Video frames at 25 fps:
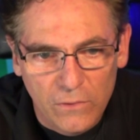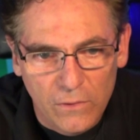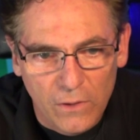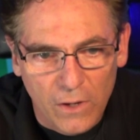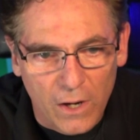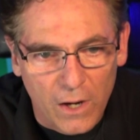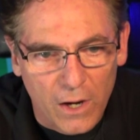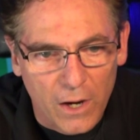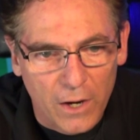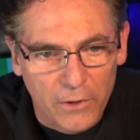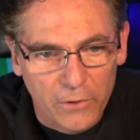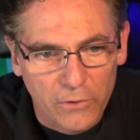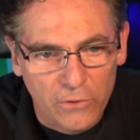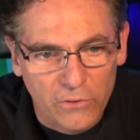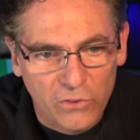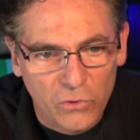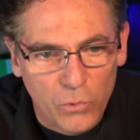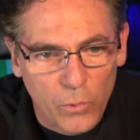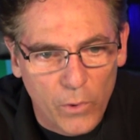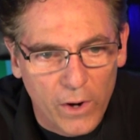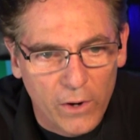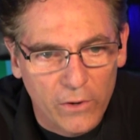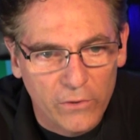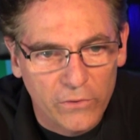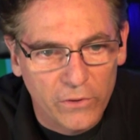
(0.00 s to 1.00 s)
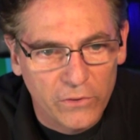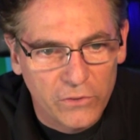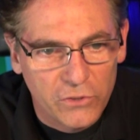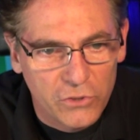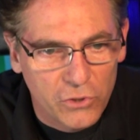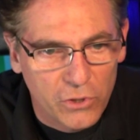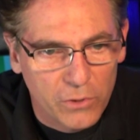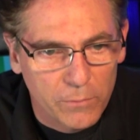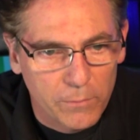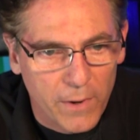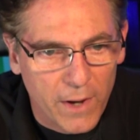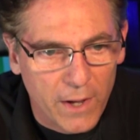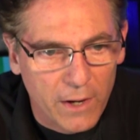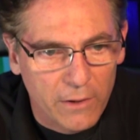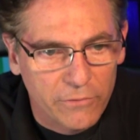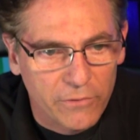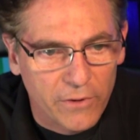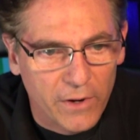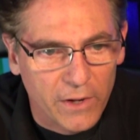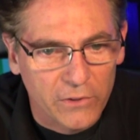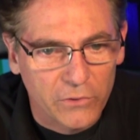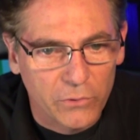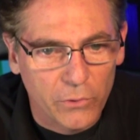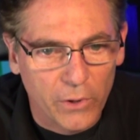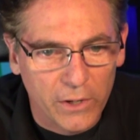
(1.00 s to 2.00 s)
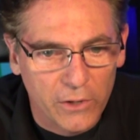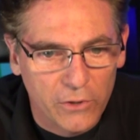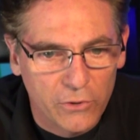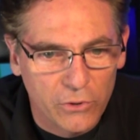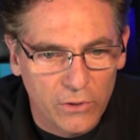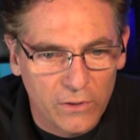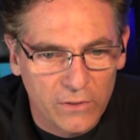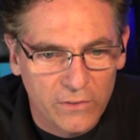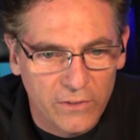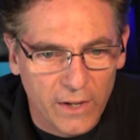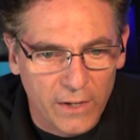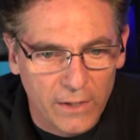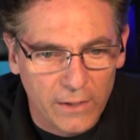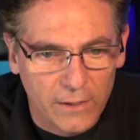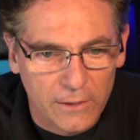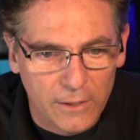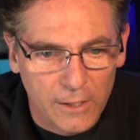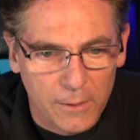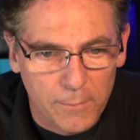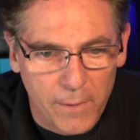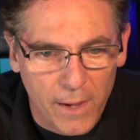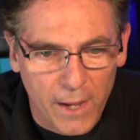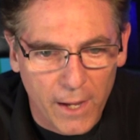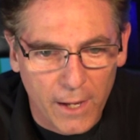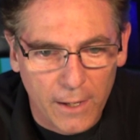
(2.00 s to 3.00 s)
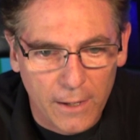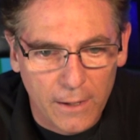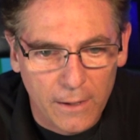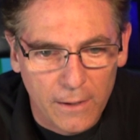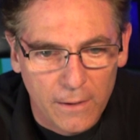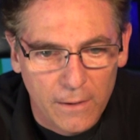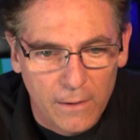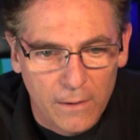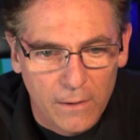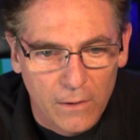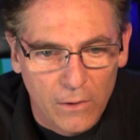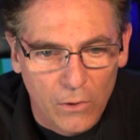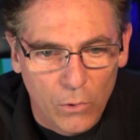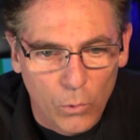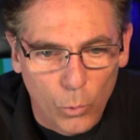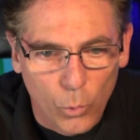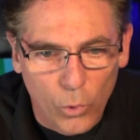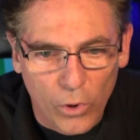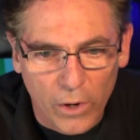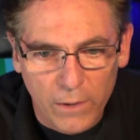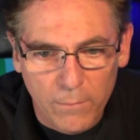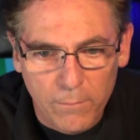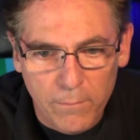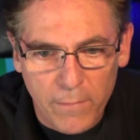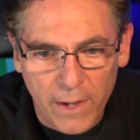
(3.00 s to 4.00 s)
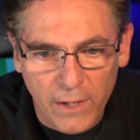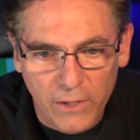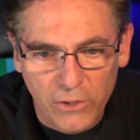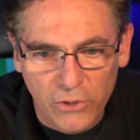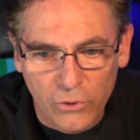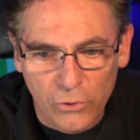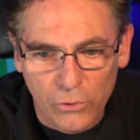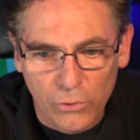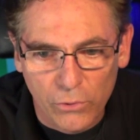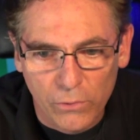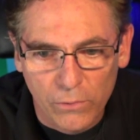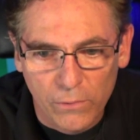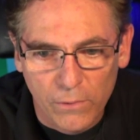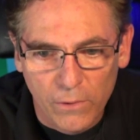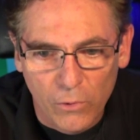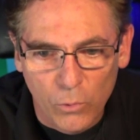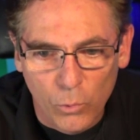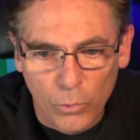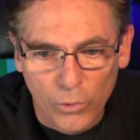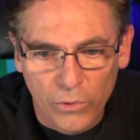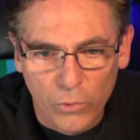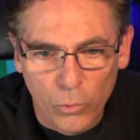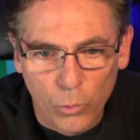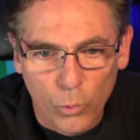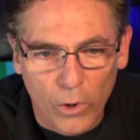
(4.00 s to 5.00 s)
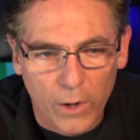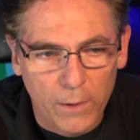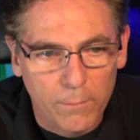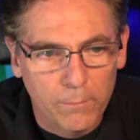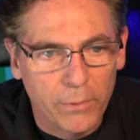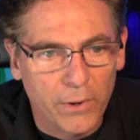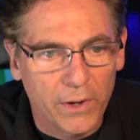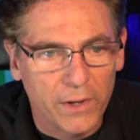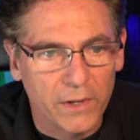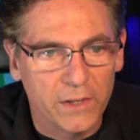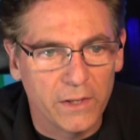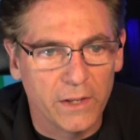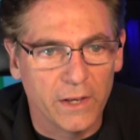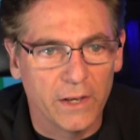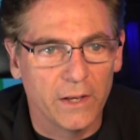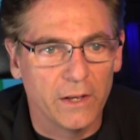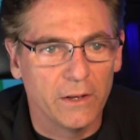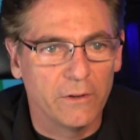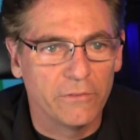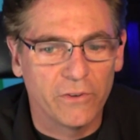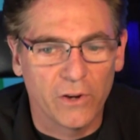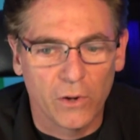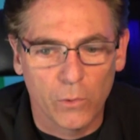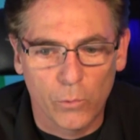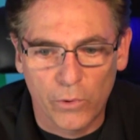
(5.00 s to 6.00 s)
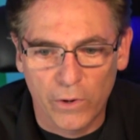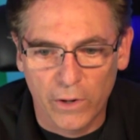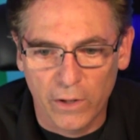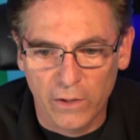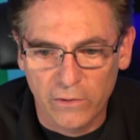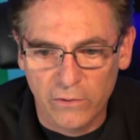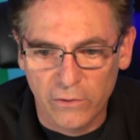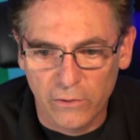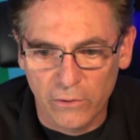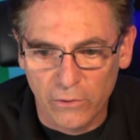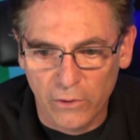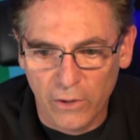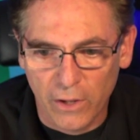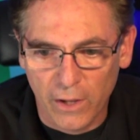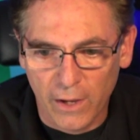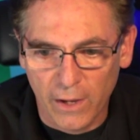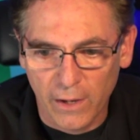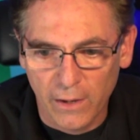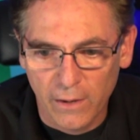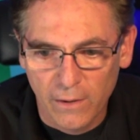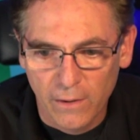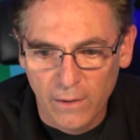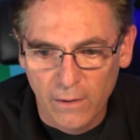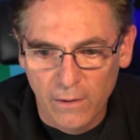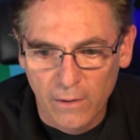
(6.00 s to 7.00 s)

100 squares that you can modify. So I could technically make one menu with one button in it if I wanted to, okay?